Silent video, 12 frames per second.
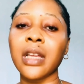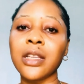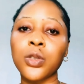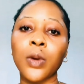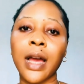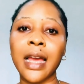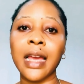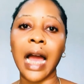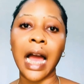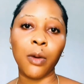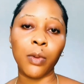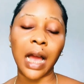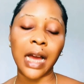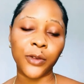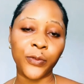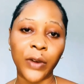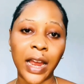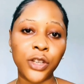That's why I will
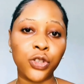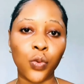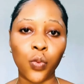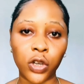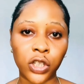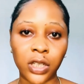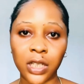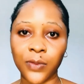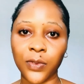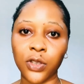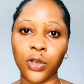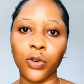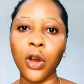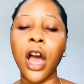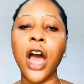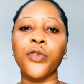advise you watch this video